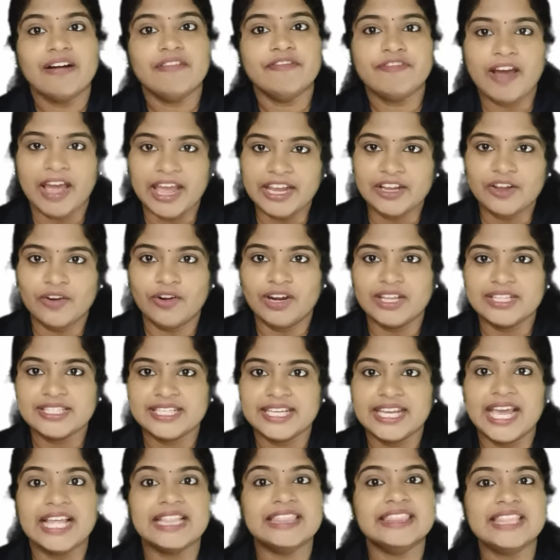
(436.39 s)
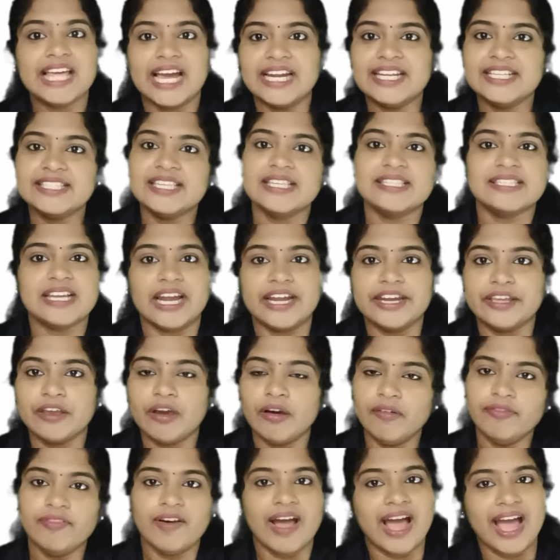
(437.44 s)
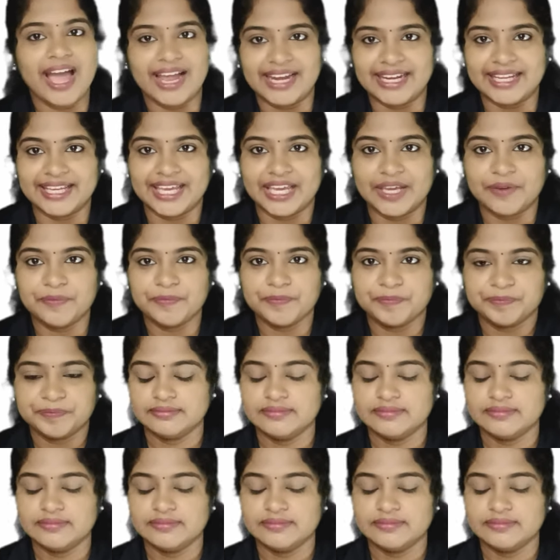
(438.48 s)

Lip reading: phycology, and that is a study of algae.